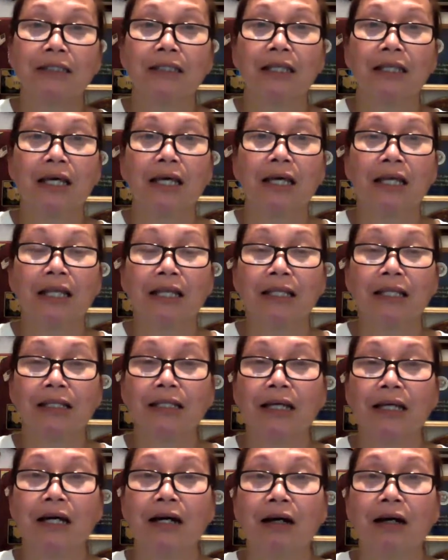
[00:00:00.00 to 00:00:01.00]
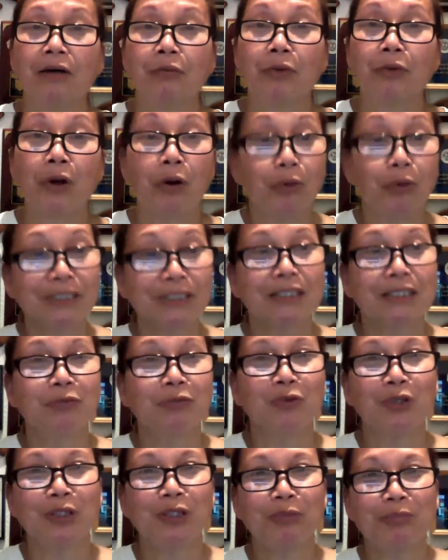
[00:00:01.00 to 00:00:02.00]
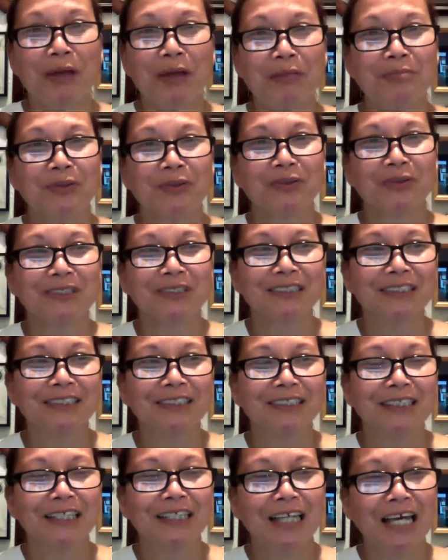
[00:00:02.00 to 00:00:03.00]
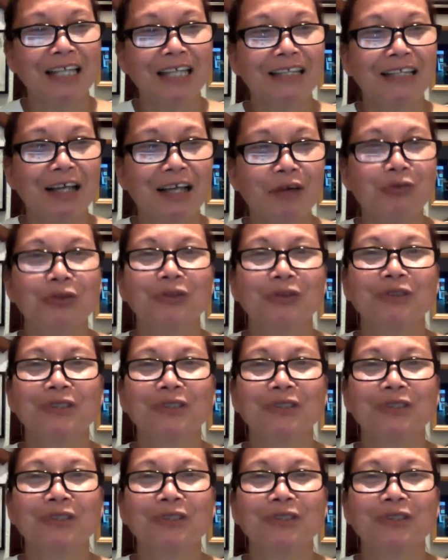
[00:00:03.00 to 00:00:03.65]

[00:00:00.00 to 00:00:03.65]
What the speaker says: And we always have toilet papers and towels.